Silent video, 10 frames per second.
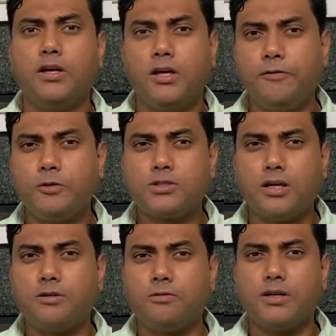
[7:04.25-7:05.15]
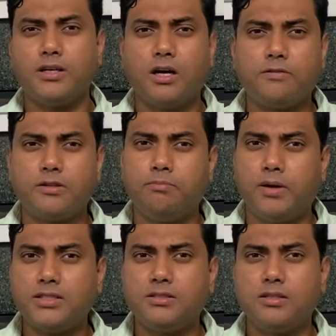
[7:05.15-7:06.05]
If you start working after
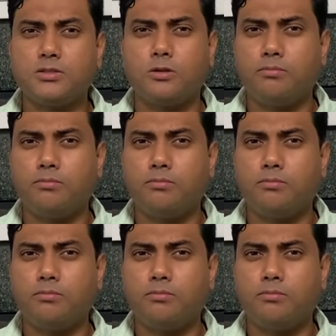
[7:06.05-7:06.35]
bachelor's or